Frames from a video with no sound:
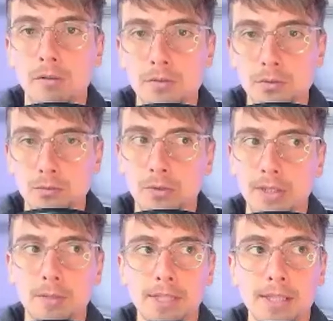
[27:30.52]
was
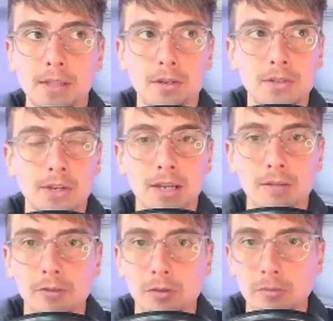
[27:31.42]
really, really low, so I had a
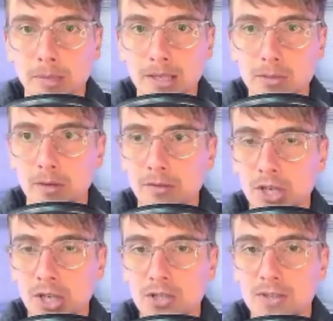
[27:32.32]
few B12
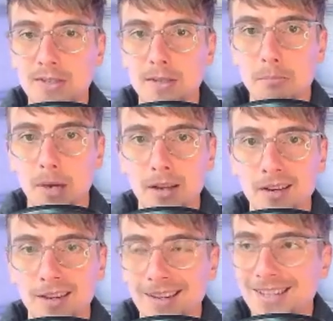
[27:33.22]
injections in the butt.
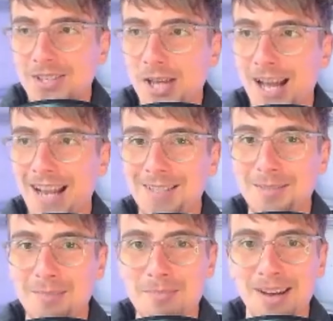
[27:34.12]
Shout out to
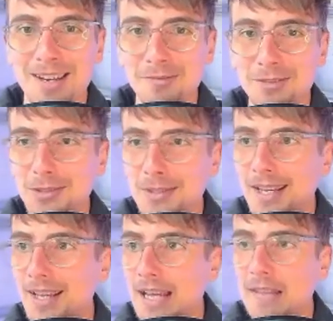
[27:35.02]
my partner for doing
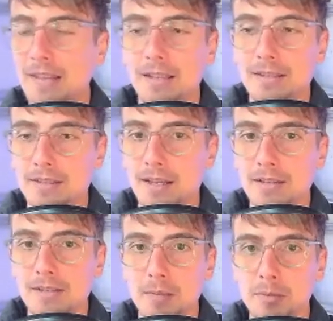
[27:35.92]
that, and then
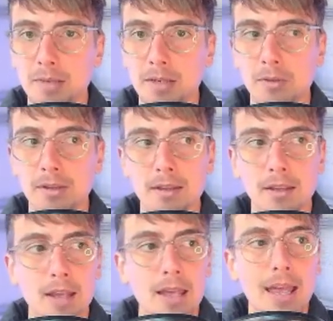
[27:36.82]
started supplementing with it.
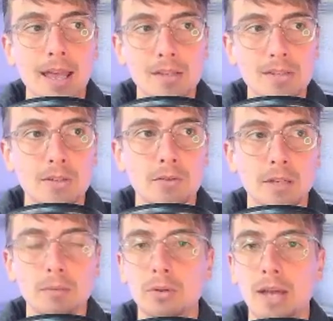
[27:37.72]
And it's
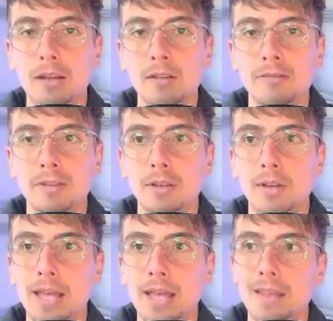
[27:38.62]
incredible how you feel.
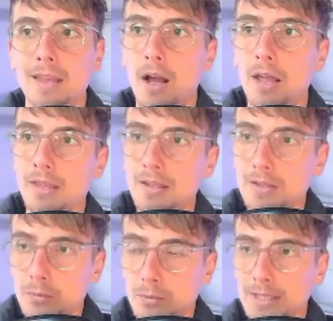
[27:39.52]
And I think
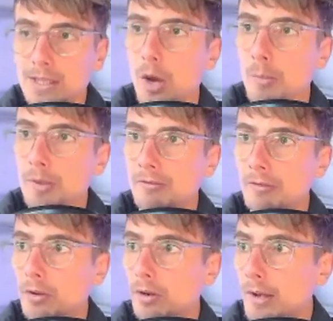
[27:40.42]
it's really common
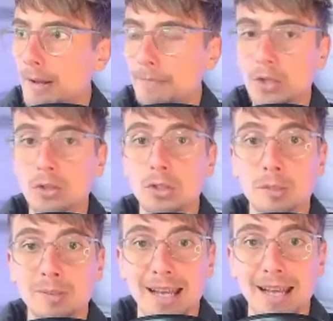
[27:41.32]
for, you know, you talked
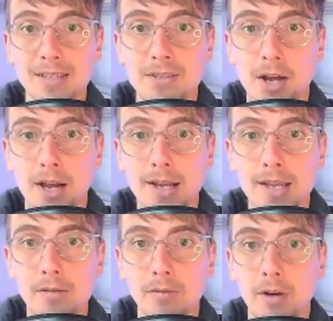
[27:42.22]
about
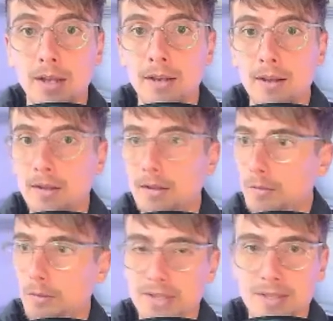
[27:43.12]
anxiety, right?
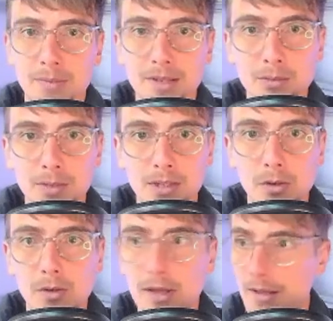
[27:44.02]
Well, there's some things we can do.